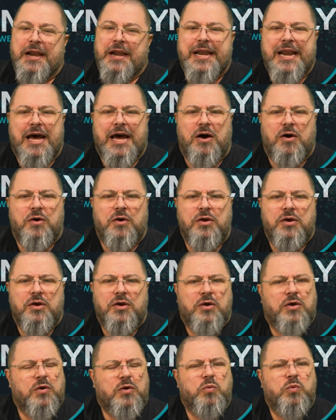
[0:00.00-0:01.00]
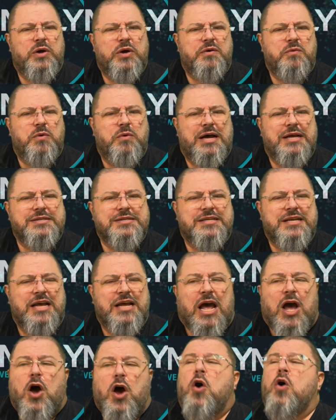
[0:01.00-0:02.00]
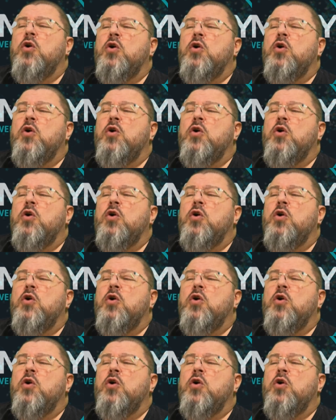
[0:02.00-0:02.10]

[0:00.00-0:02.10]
Now, where I was? Oh